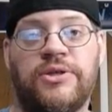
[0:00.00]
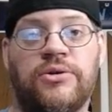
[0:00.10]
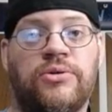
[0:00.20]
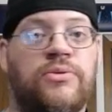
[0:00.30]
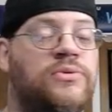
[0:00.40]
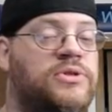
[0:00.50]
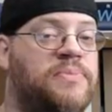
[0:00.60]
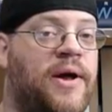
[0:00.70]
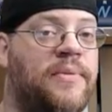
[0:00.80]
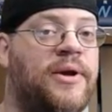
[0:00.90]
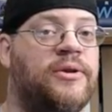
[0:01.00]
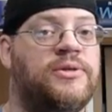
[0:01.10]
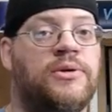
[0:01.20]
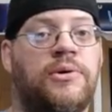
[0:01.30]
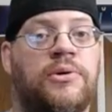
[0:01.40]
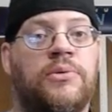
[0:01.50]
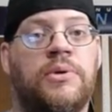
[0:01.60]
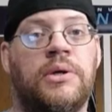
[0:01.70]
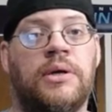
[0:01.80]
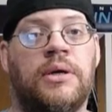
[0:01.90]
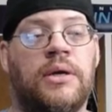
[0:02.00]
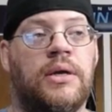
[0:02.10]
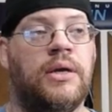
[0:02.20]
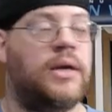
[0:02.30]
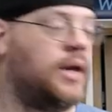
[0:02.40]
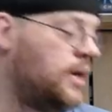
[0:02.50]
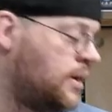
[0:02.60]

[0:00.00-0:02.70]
Spider-Man 2. Um,